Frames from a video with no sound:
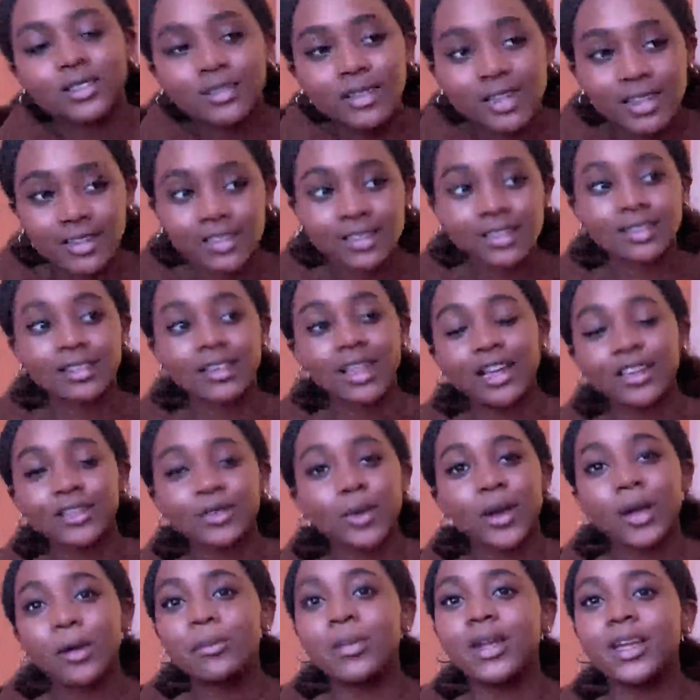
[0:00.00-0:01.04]
and that's
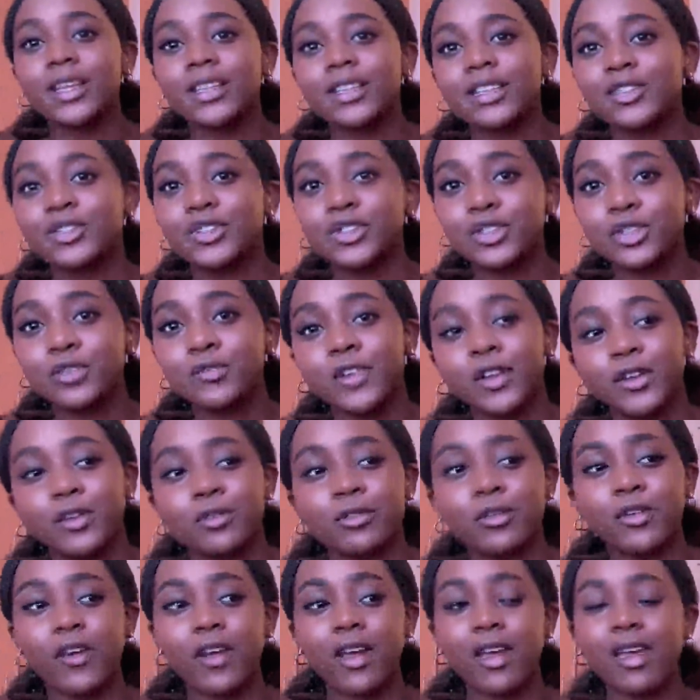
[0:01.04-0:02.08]
why I'm making this YouTube video,
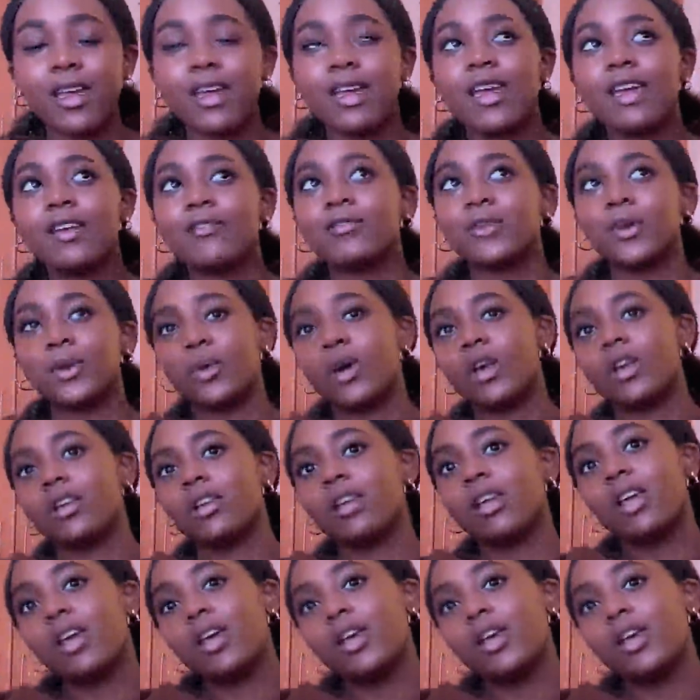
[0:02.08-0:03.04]
for everyone